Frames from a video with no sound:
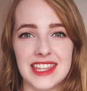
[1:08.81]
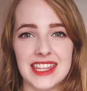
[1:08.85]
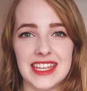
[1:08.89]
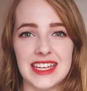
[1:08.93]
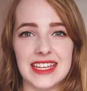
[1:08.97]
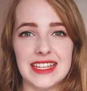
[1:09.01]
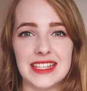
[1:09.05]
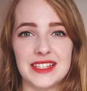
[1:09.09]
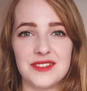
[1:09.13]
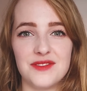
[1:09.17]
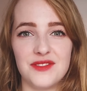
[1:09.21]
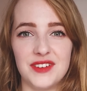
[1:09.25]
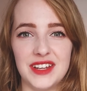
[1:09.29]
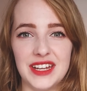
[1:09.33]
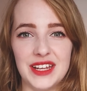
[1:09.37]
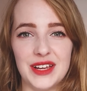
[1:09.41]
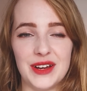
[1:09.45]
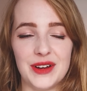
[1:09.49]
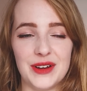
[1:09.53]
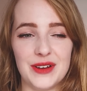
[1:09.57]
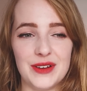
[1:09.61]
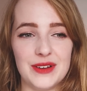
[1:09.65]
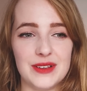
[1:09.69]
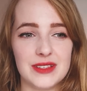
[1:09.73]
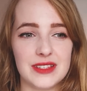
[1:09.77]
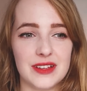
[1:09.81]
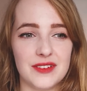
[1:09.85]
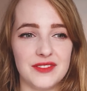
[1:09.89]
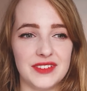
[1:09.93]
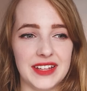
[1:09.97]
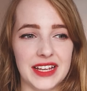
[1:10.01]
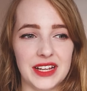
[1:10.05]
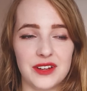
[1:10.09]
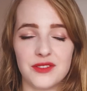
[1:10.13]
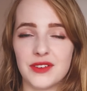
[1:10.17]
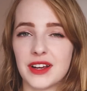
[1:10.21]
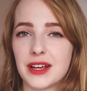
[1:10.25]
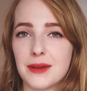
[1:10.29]
these videos of
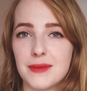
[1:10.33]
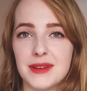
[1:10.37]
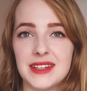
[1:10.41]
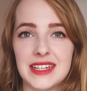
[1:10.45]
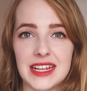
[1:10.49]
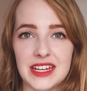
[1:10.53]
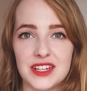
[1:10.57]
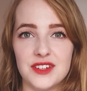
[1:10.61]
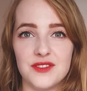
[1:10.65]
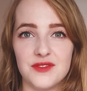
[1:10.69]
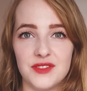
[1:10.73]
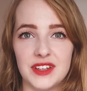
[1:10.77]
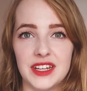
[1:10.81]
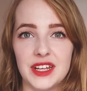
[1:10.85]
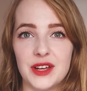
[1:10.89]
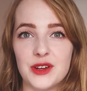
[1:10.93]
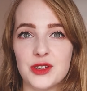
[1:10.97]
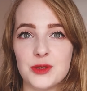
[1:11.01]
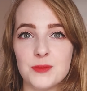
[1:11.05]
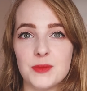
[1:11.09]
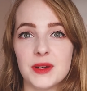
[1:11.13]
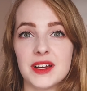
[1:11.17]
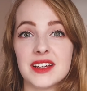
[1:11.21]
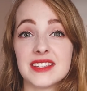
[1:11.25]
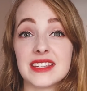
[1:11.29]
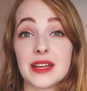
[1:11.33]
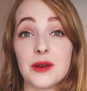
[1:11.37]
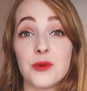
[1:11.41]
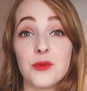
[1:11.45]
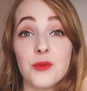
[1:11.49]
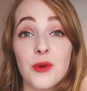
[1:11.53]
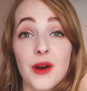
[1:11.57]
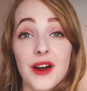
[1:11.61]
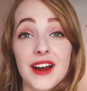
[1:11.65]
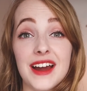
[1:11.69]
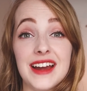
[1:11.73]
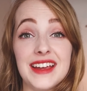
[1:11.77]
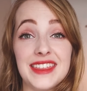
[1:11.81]
like recommendation videos because I
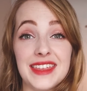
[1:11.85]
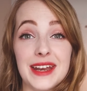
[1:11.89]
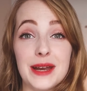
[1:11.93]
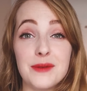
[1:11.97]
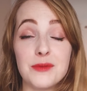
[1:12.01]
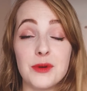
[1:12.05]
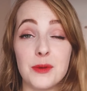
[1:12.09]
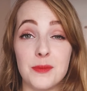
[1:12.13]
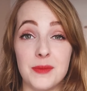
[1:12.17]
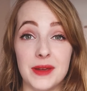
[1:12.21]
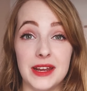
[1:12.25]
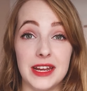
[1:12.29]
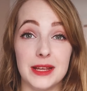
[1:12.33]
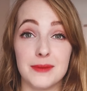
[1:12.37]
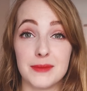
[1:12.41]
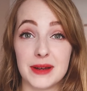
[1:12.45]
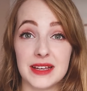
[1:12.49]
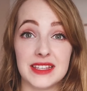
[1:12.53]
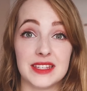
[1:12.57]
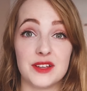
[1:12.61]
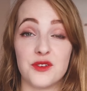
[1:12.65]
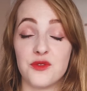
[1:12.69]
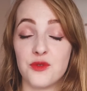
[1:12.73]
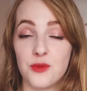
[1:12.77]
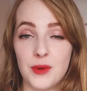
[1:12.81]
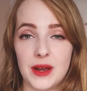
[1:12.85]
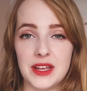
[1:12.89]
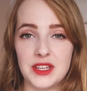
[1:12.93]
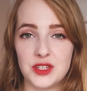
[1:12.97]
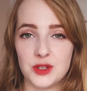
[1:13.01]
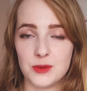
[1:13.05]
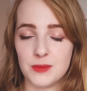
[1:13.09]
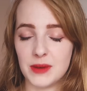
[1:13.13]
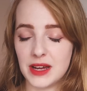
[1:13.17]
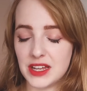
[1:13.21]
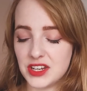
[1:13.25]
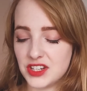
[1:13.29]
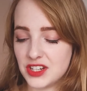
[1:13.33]
worry that I'm repeating myself way too
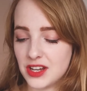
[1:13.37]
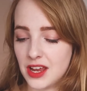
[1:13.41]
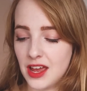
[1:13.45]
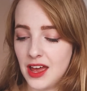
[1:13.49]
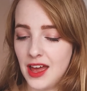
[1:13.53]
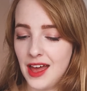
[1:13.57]
much.